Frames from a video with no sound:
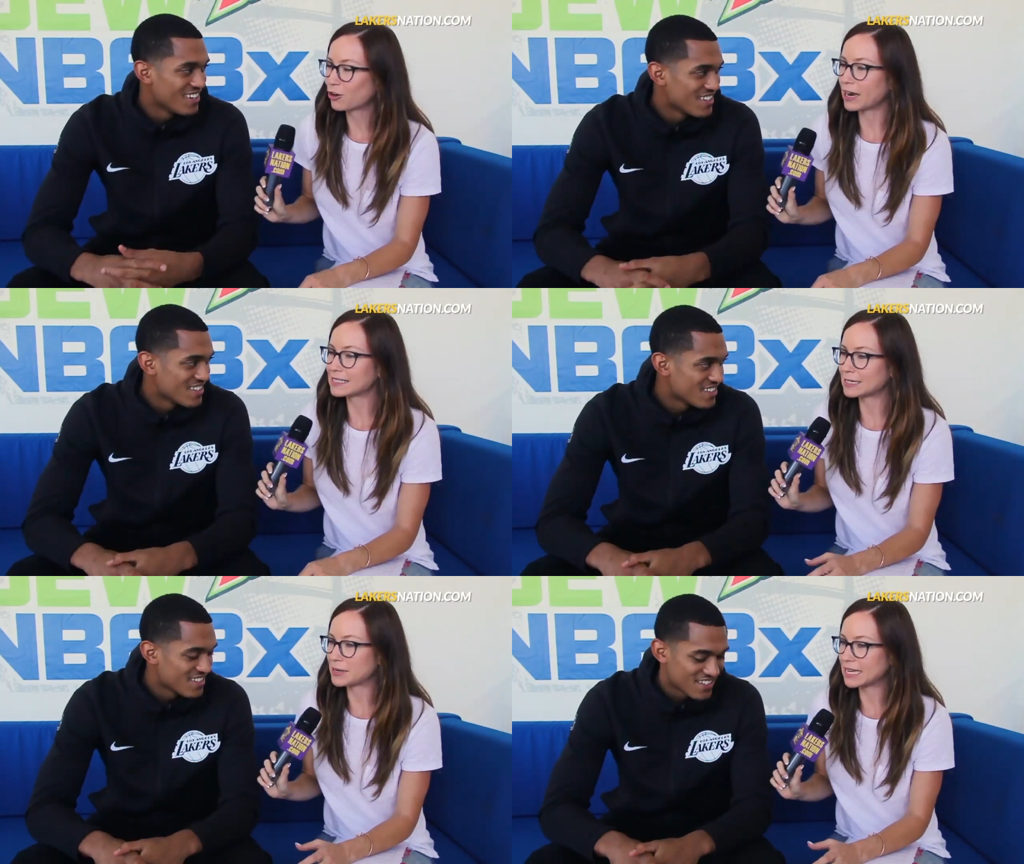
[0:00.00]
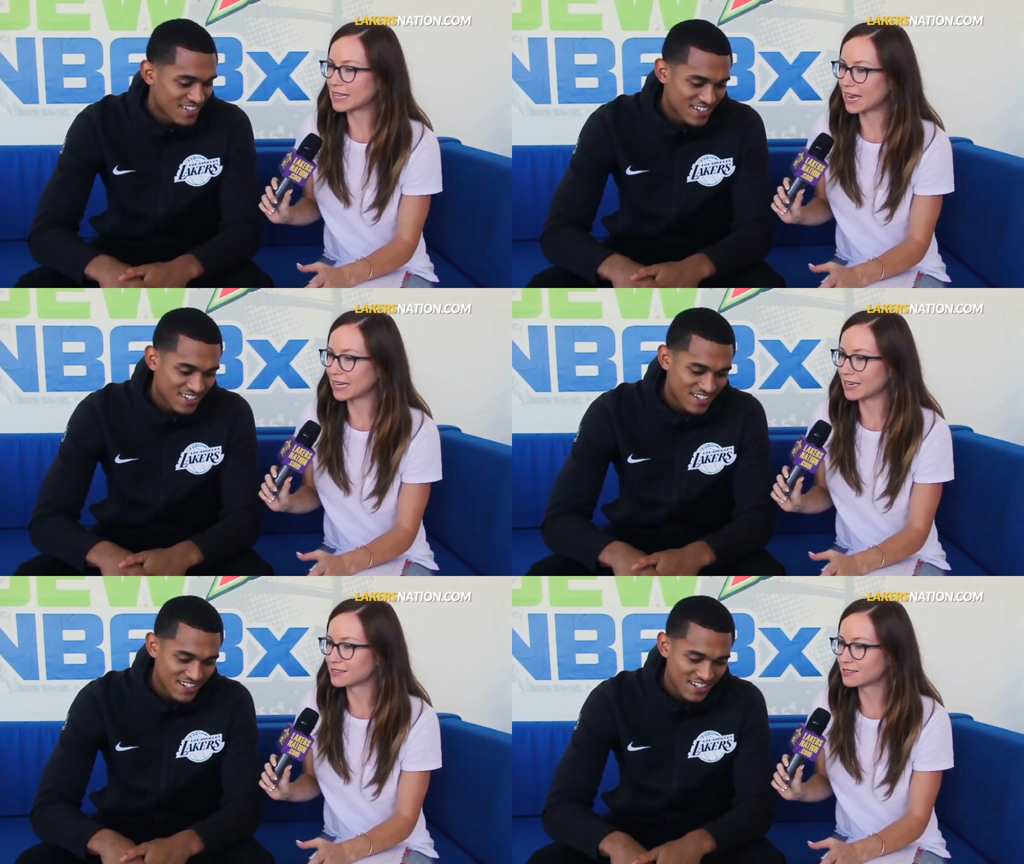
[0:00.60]
Speaker 1: Crazy to me
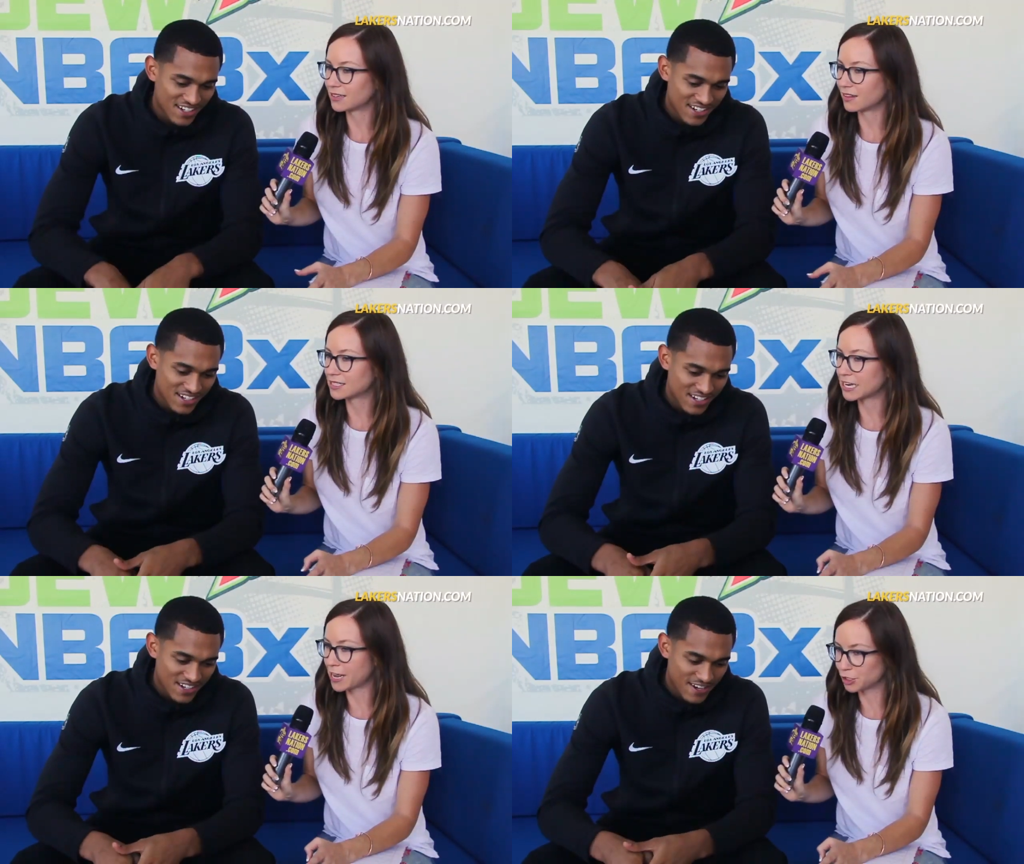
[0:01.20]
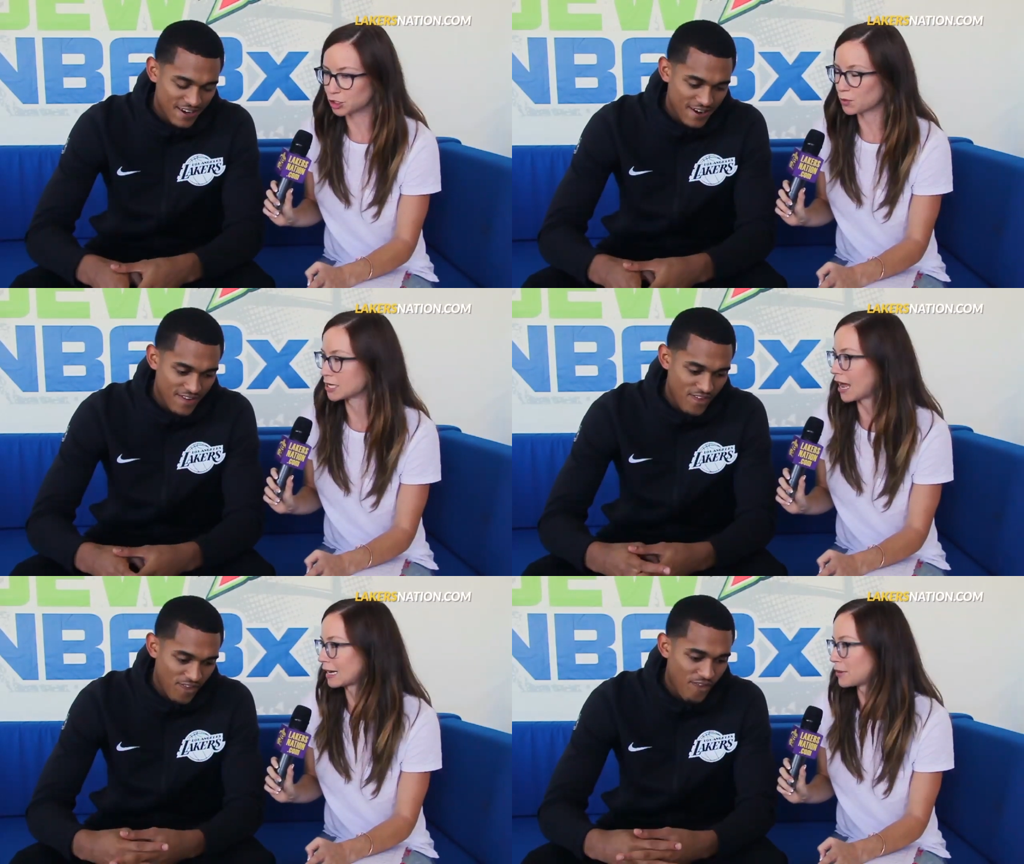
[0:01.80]
that he's still a teenager.
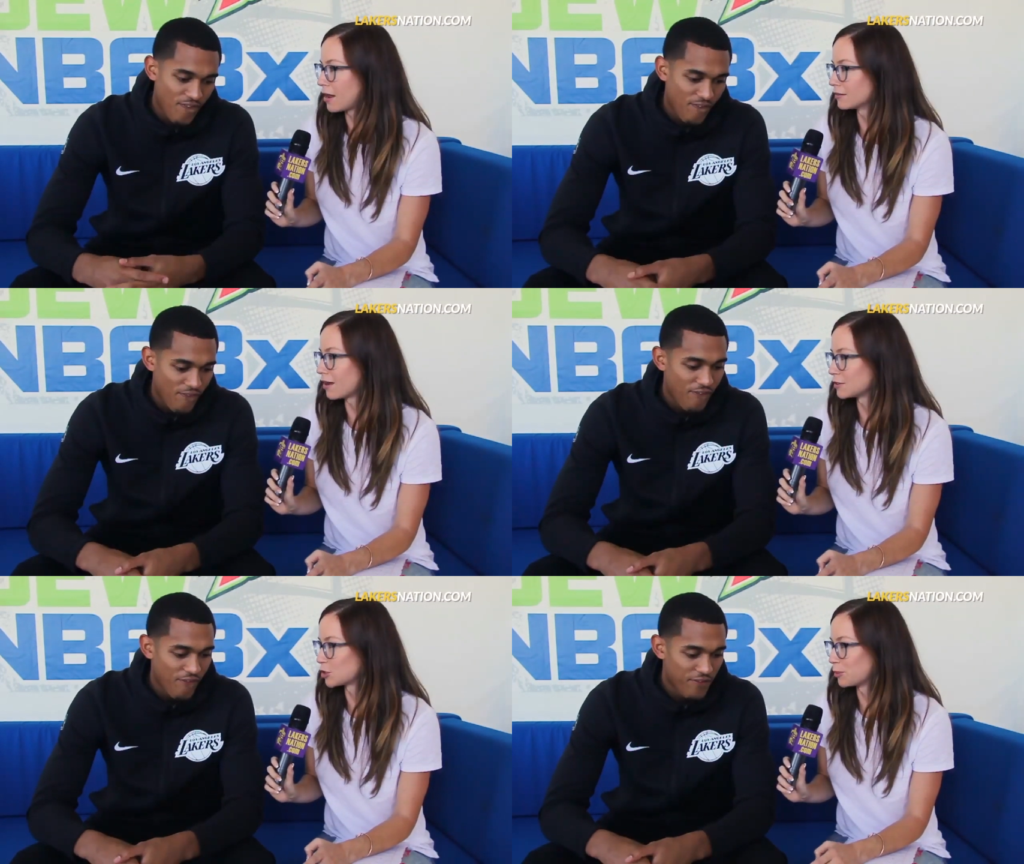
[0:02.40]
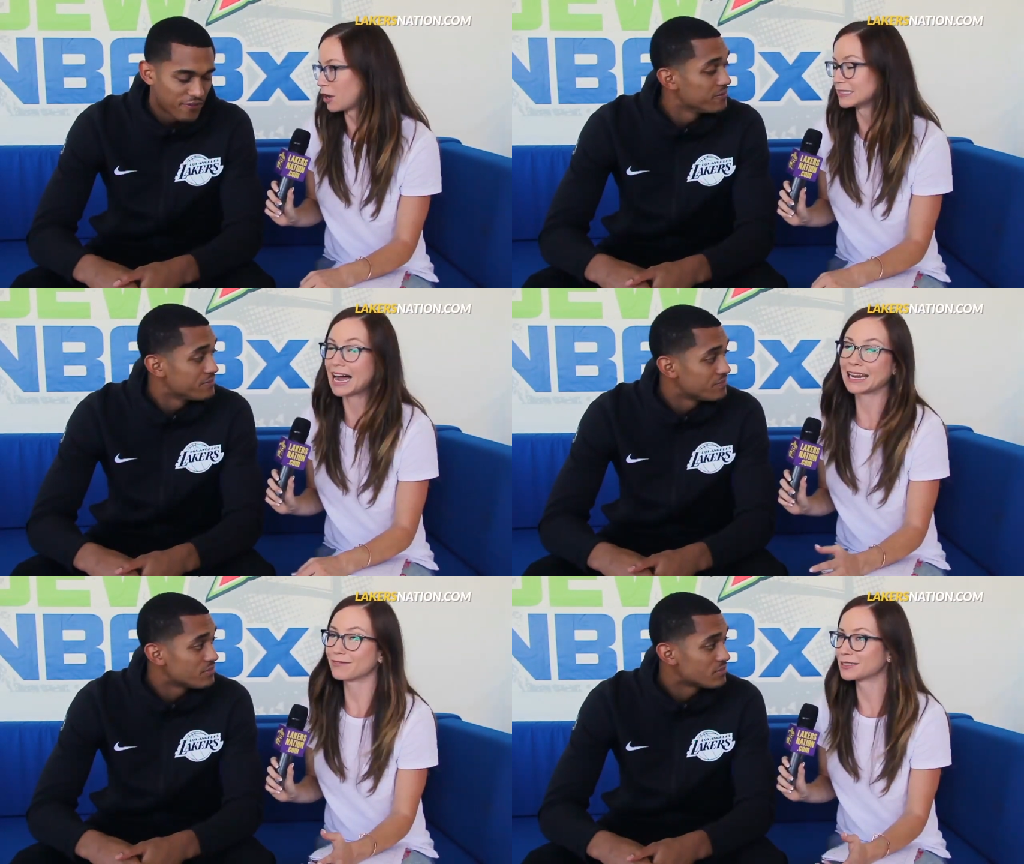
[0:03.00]
We're talking about Lonzo Ball,
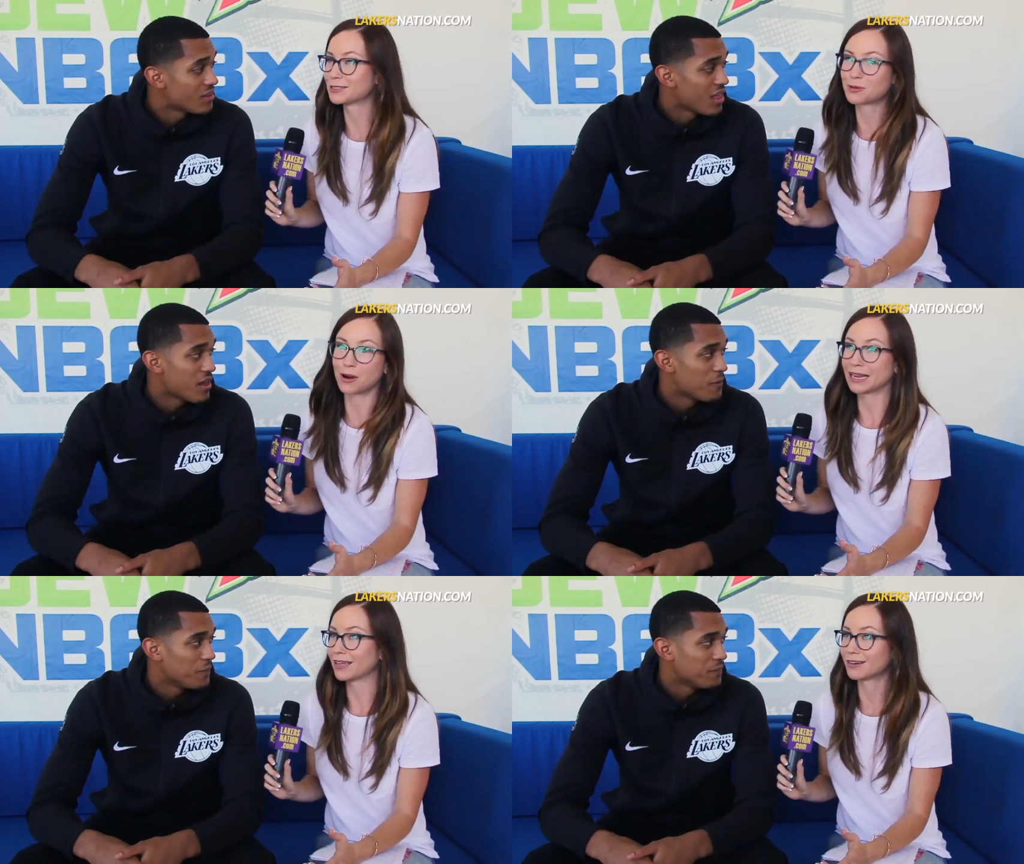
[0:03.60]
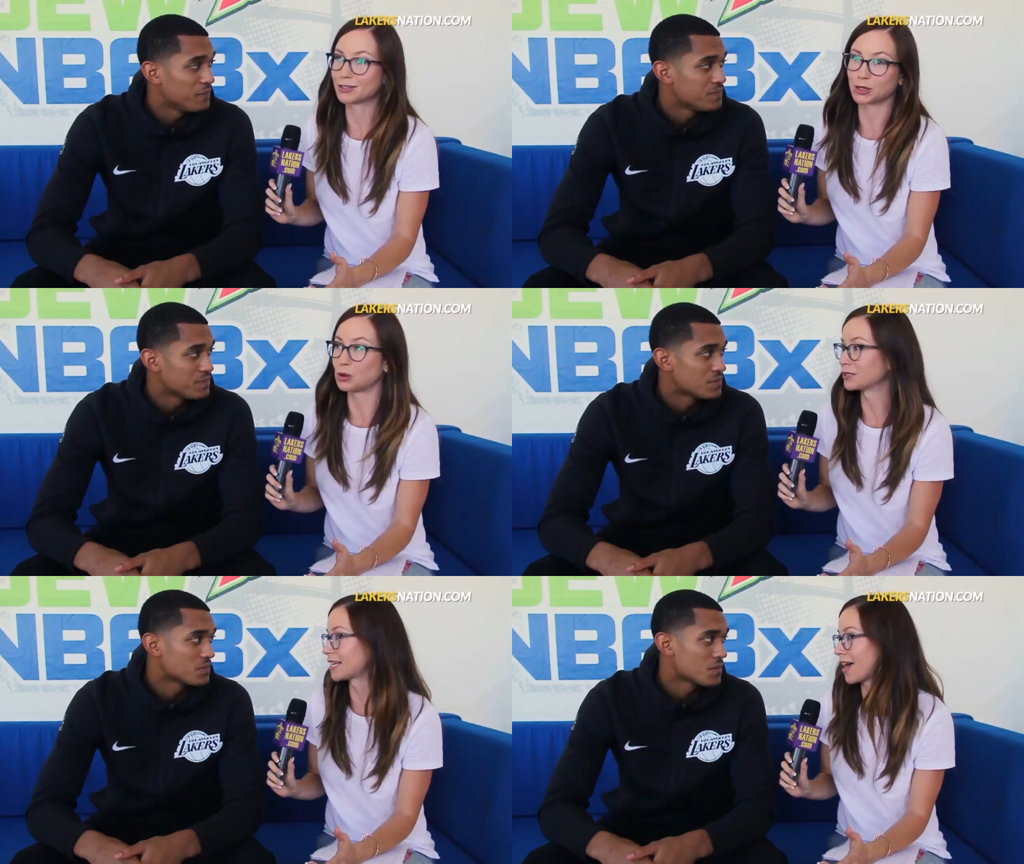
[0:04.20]
not even 20 years
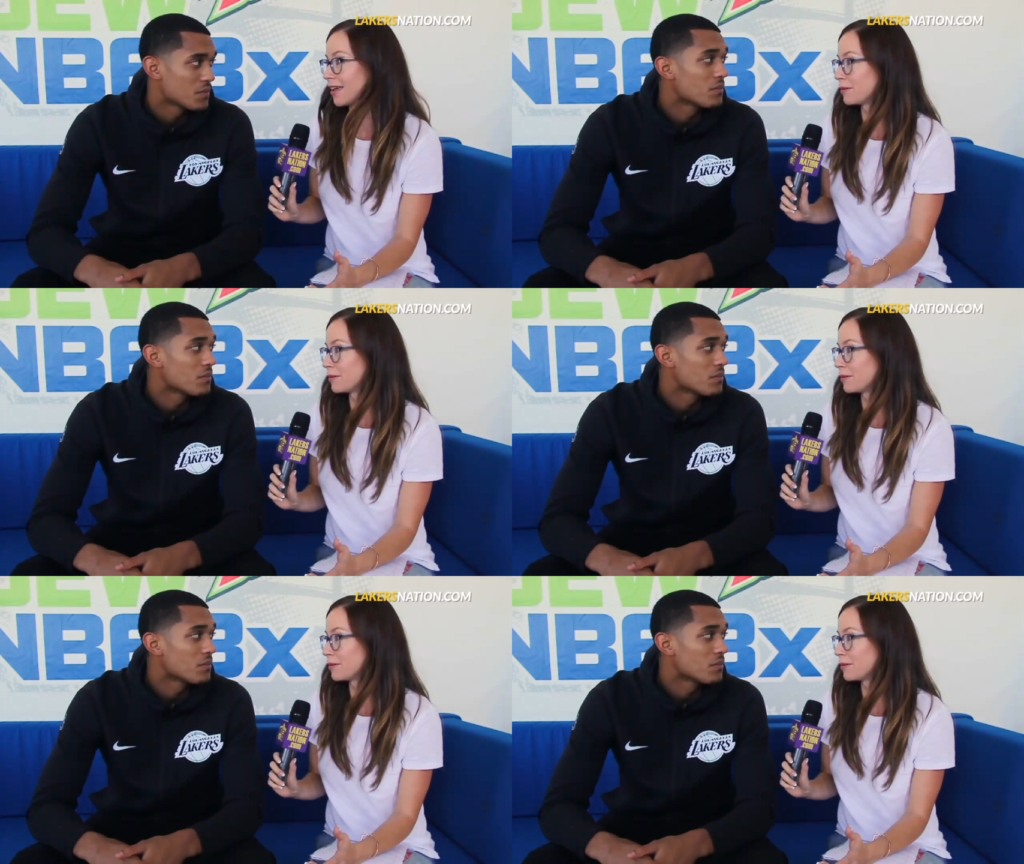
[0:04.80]
old yet,